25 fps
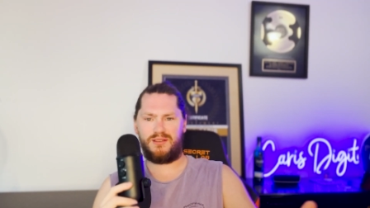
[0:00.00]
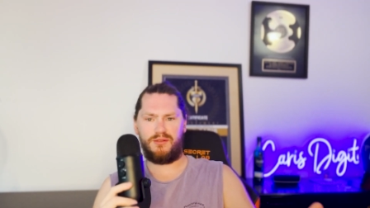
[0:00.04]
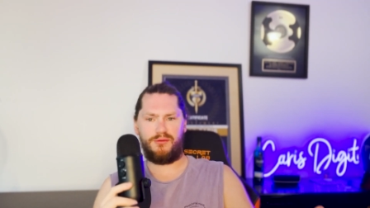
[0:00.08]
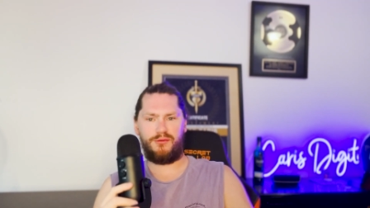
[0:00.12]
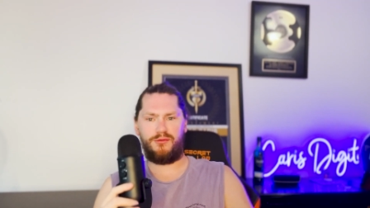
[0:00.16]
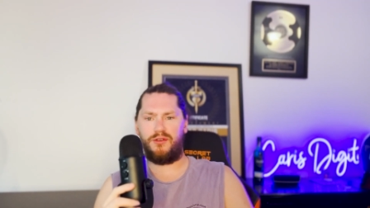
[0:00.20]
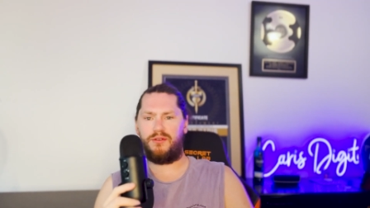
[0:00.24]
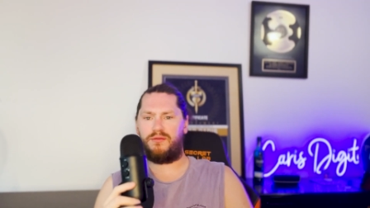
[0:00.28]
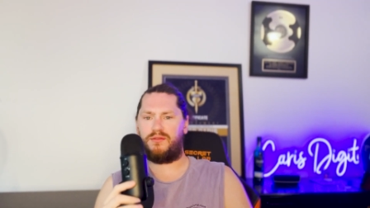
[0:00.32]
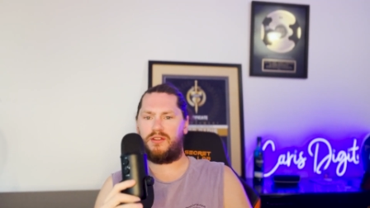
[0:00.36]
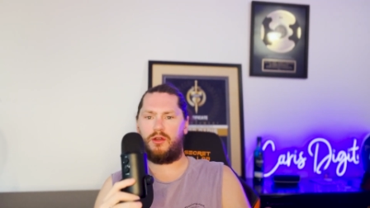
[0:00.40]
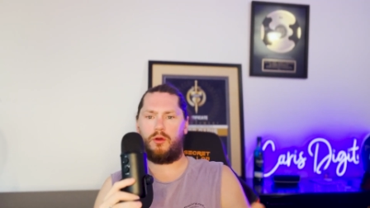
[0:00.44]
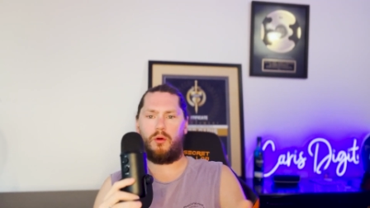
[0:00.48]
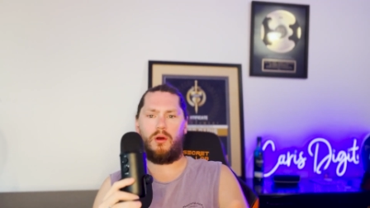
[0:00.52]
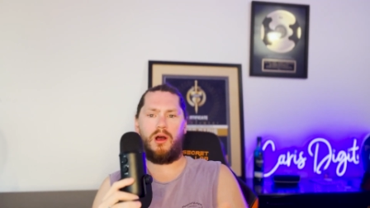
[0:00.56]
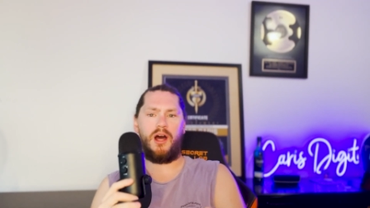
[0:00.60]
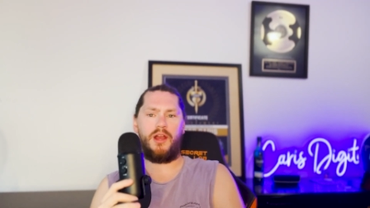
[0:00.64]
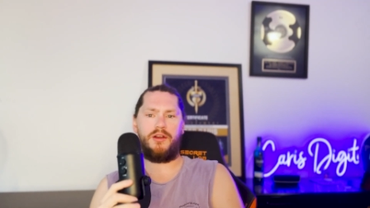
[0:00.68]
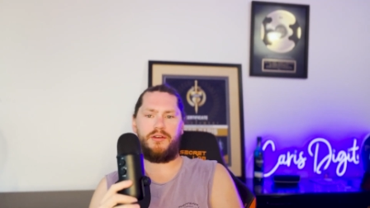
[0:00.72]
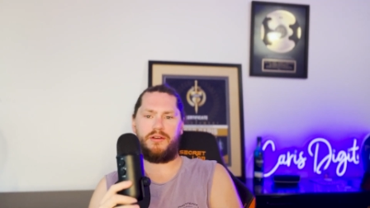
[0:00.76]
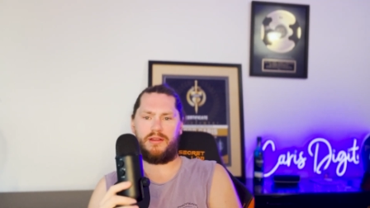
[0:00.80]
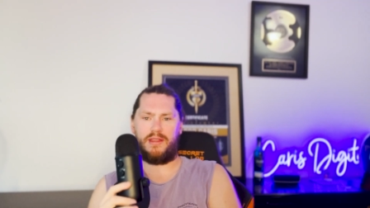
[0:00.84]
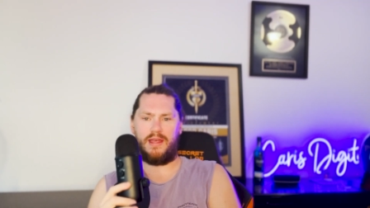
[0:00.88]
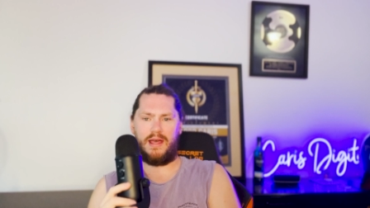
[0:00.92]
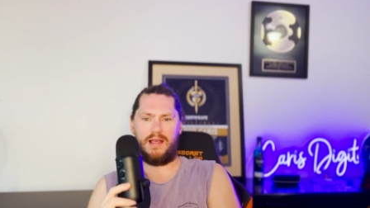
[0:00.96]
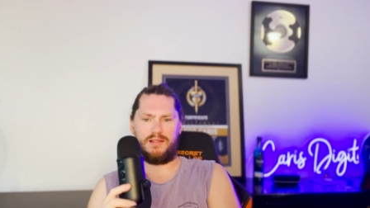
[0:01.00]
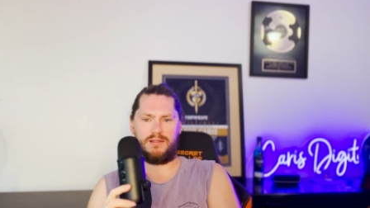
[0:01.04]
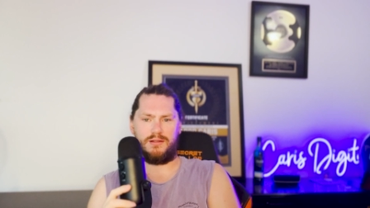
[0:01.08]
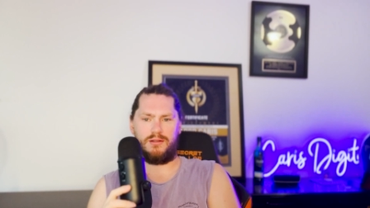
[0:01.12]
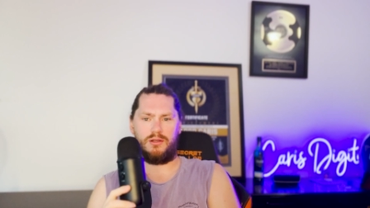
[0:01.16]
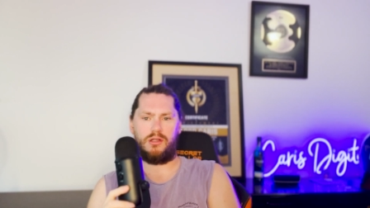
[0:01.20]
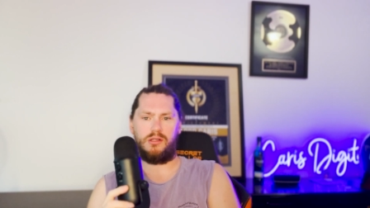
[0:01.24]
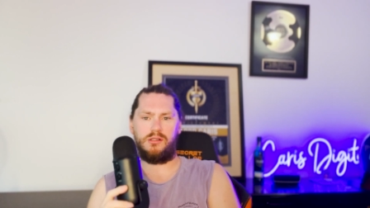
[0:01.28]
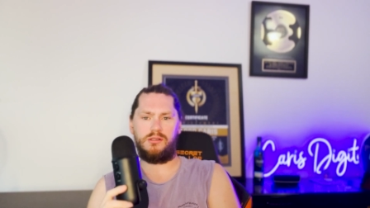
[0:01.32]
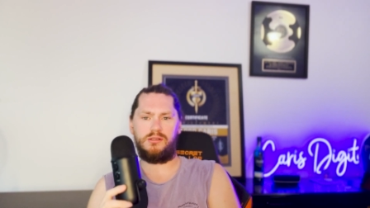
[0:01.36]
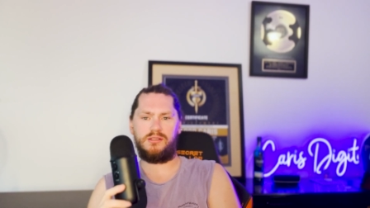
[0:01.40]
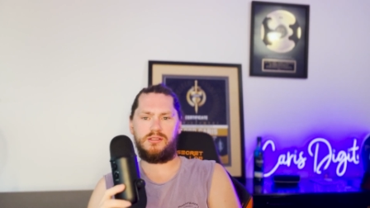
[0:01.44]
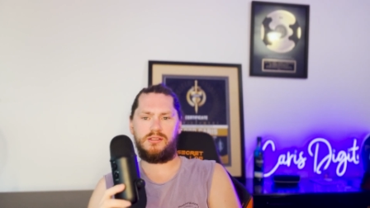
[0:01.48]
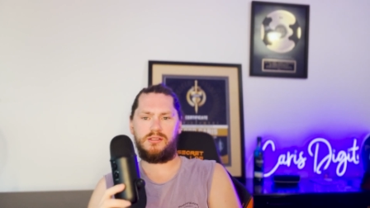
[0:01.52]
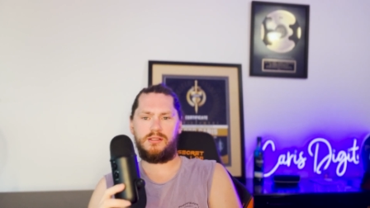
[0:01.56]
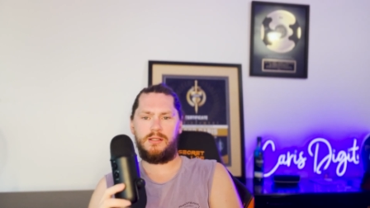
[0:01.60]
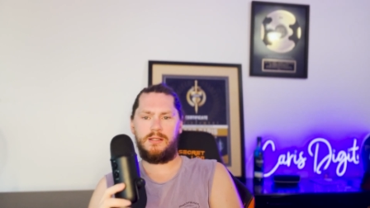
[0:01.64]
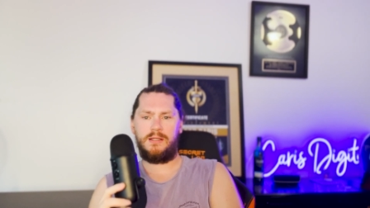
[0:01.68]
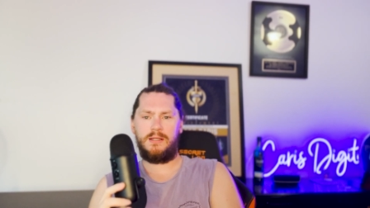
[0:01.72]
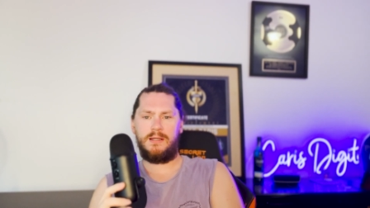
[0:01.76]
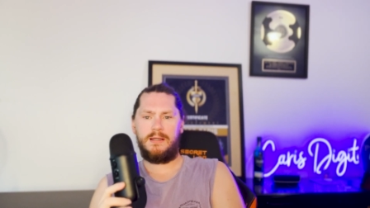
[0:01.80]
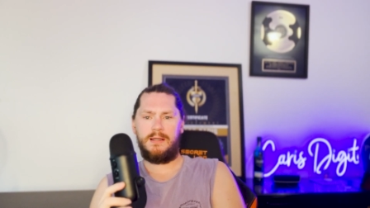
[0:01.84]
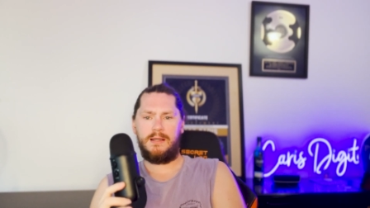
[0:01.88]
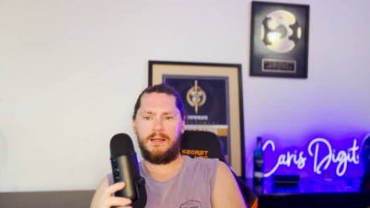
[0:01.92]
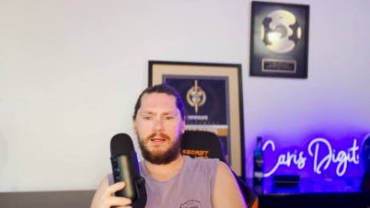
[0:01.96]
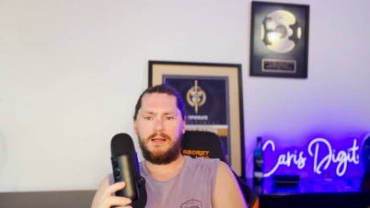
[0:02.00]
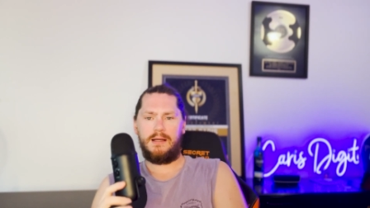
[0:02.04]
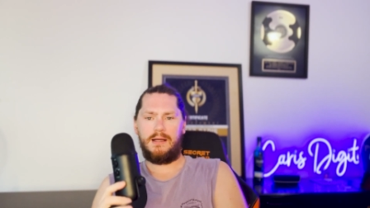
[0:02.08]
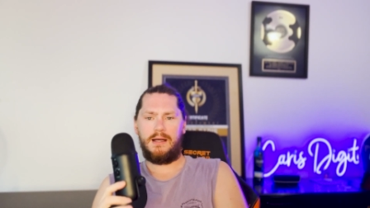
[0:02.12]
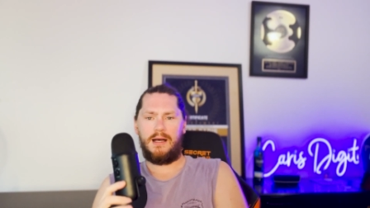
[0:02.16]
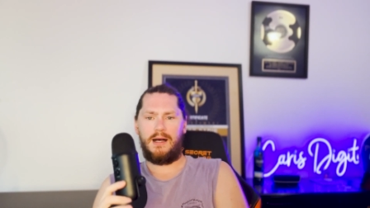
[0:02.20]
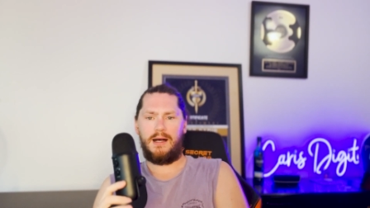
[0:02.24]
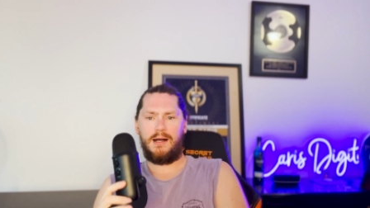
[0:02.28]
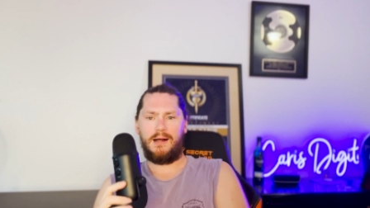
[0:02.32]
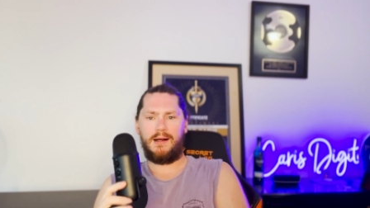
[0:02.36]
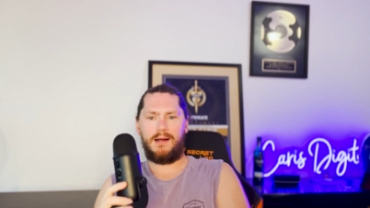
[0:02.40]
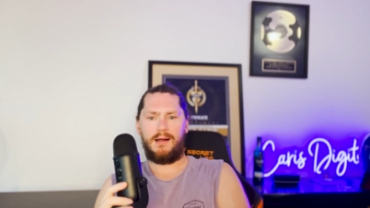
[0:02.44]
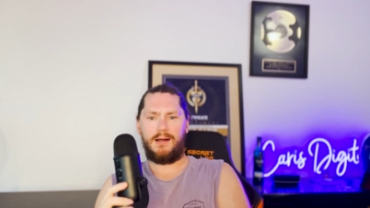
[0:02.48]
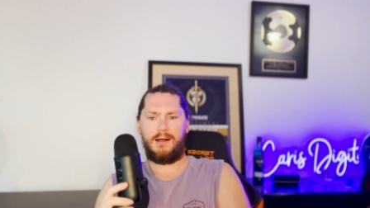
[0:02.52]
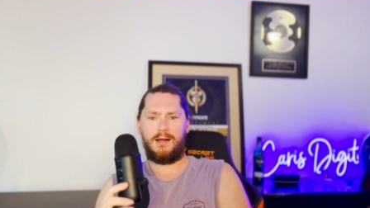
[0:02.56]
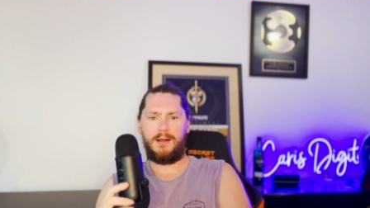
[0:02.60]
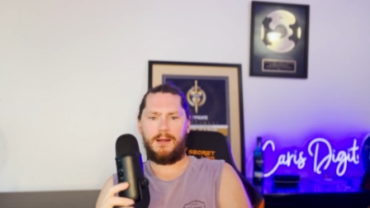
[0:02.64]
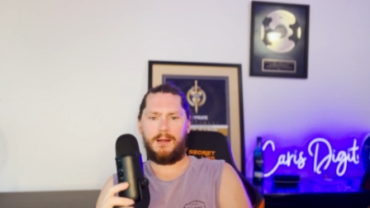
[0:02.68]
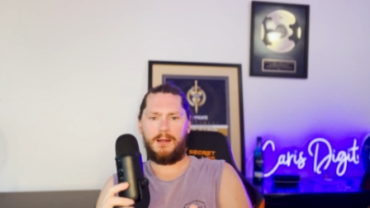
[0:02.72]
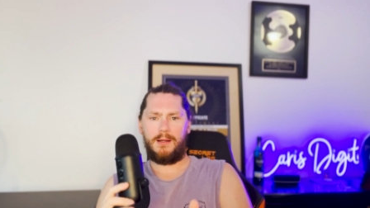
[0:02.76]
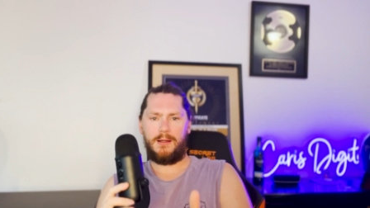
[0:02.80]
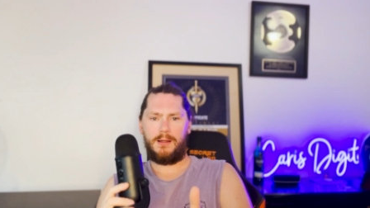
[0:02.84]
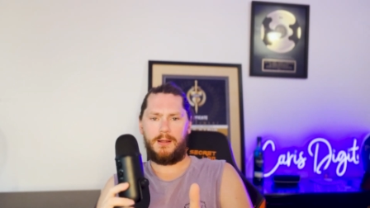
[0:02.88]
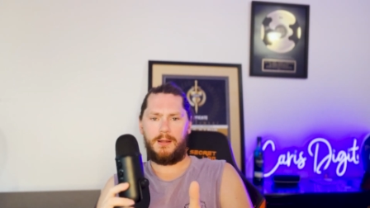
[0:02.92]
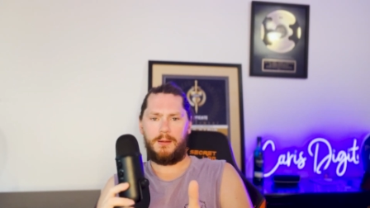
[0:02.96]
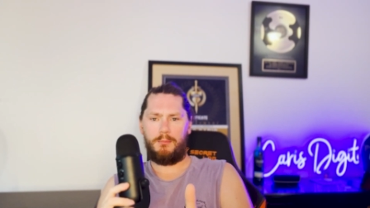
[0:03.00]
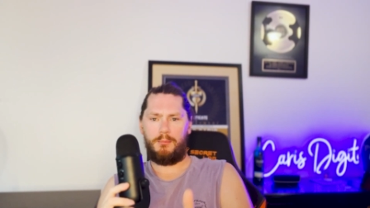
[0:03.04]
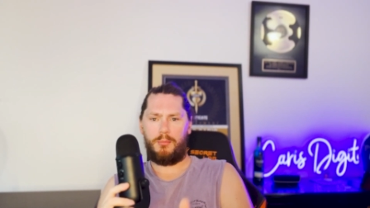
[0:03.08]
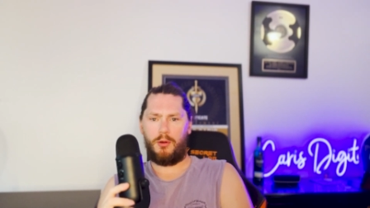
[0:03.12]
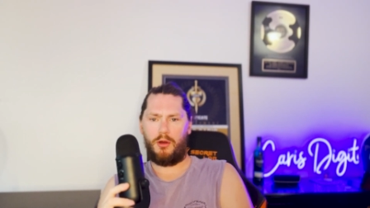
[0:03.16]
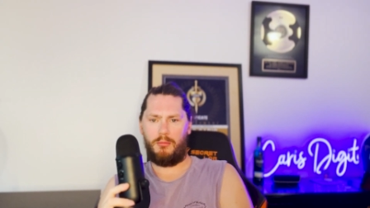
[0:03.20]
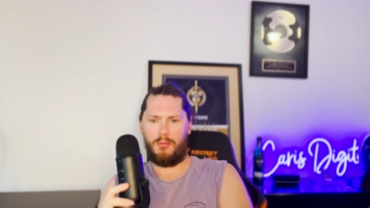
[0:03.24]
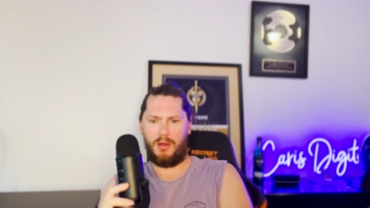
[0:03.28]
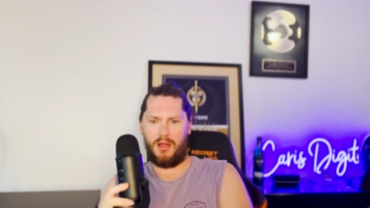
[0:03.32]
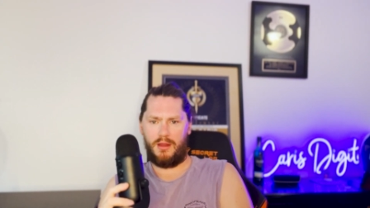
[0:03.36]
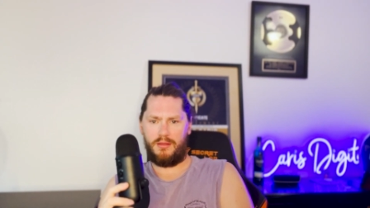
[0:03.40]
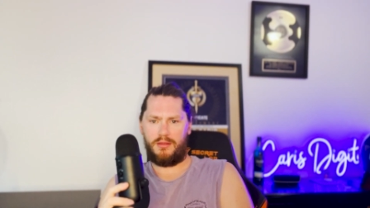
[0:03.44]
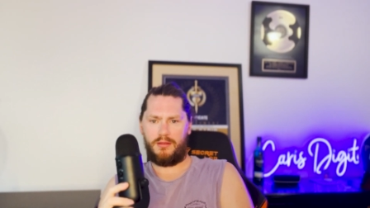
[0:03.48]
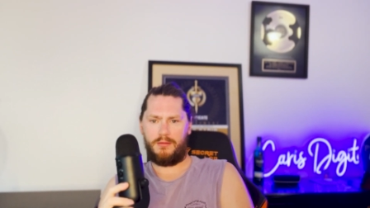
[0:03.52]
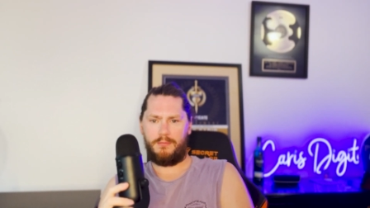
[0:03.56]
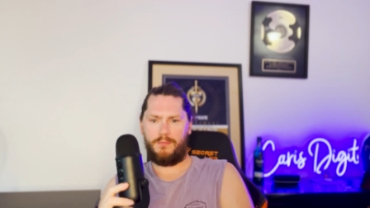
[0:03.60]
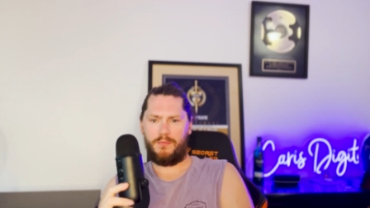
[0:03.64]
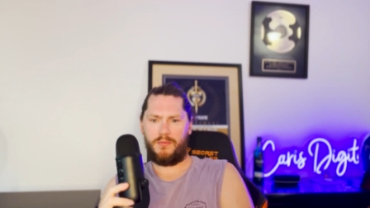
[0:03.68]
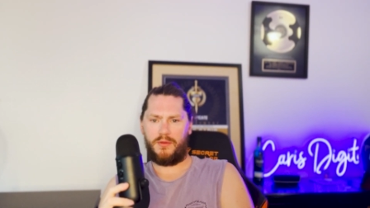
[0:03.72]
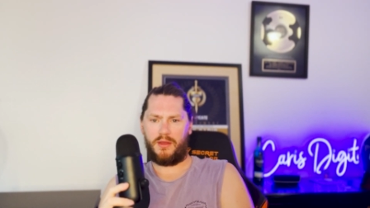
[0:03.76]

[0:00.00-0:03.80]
to fifty to one hundred thousand dollars uh, per month.